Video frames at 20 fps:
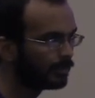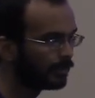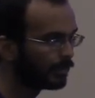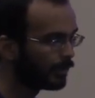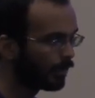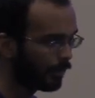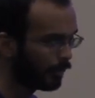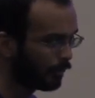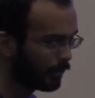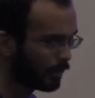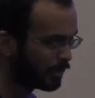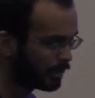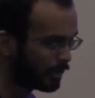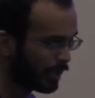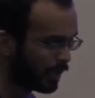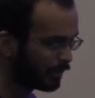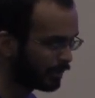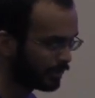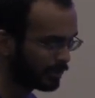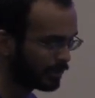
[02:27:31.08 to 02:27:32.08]
Uh, we just
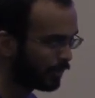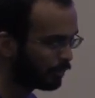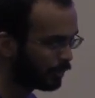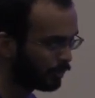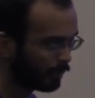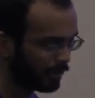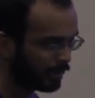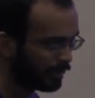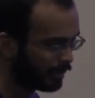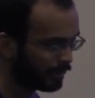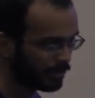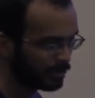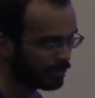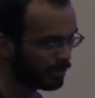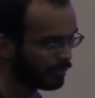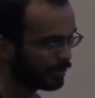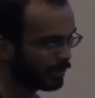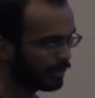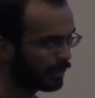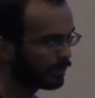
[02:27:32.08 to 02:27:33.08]
tell it its set point, it does
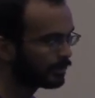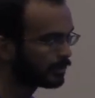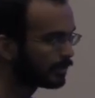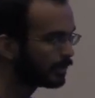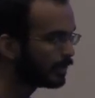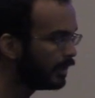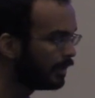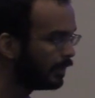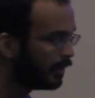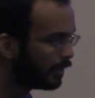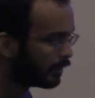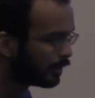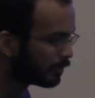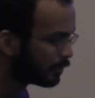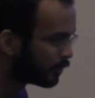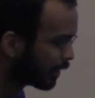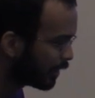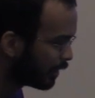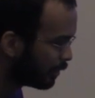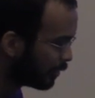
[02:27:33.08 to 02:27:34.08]
everything else. The
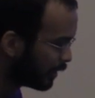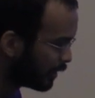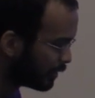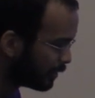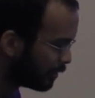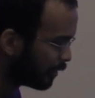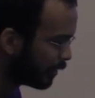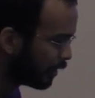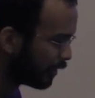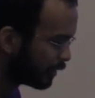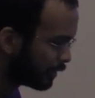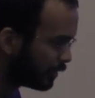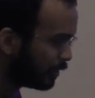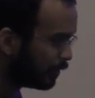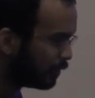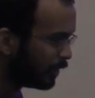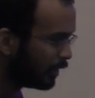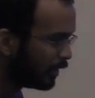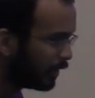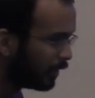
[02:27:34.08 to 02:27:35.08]
tricky bit is doing all the
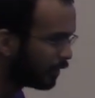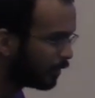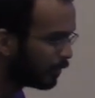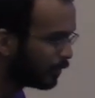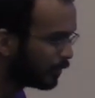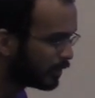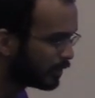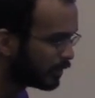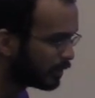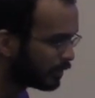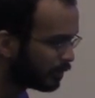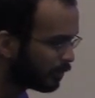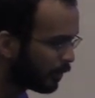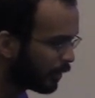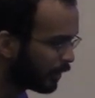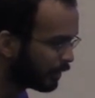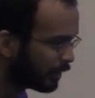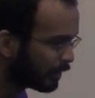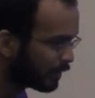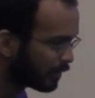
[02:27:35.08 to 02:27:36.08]
tuning, which is
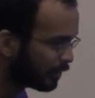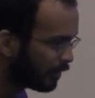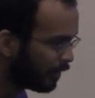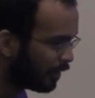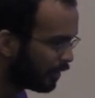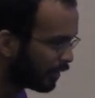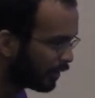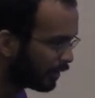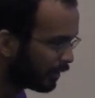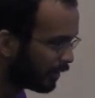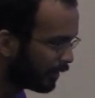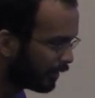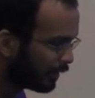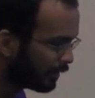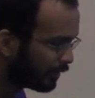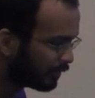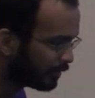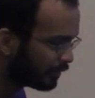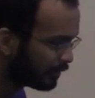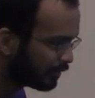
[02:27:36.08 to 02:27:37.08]
what this long, like,
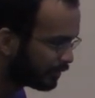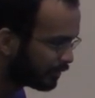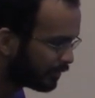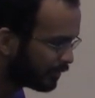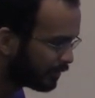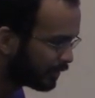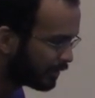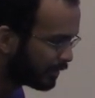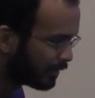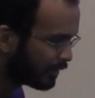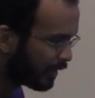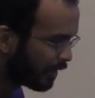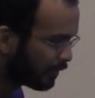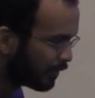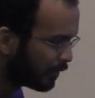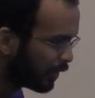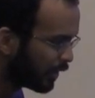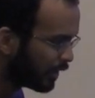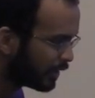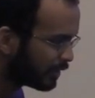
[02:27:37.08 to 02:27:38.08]

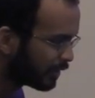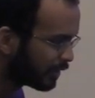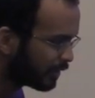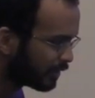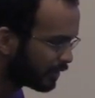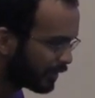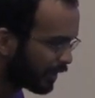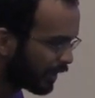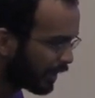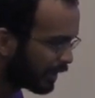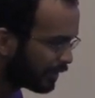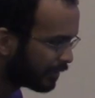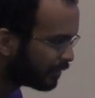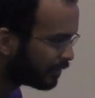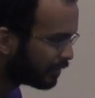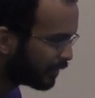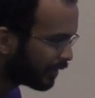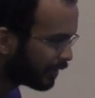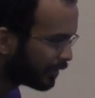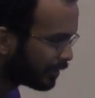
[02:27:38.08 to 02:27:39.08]
seven pages of this guide
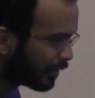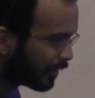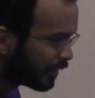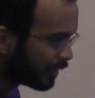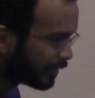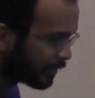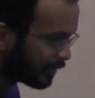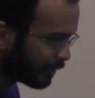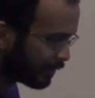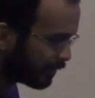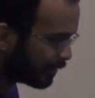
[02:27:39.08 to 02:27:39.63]
tells you how to do.